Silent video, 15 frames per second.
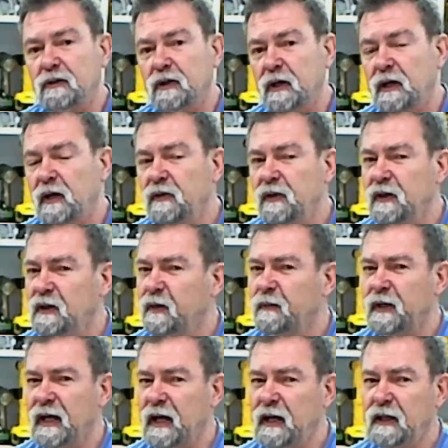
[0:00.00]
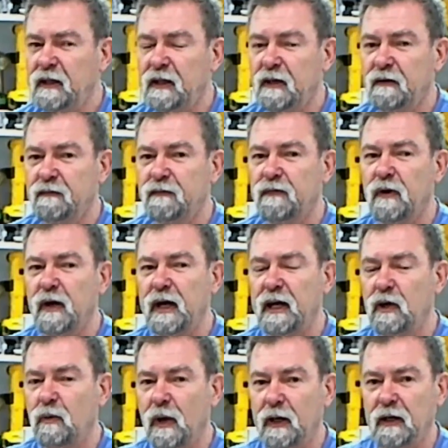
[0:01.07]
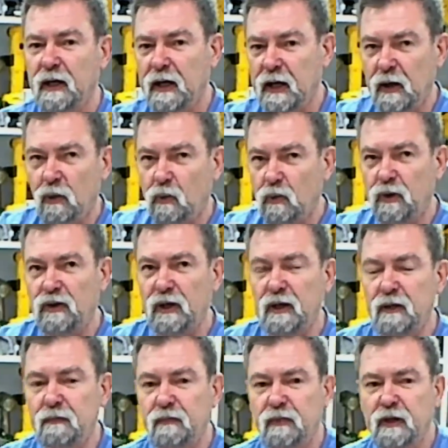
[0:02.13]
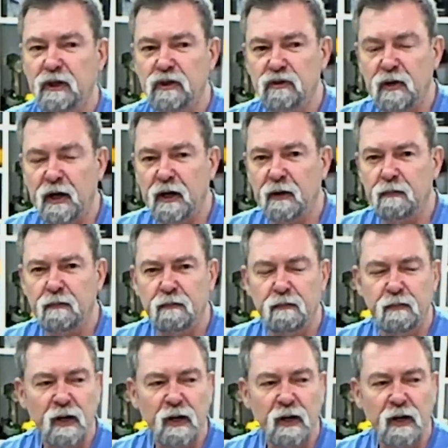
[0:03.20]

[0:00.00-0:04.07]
so I don't think there'll be anything for anyone within Australia,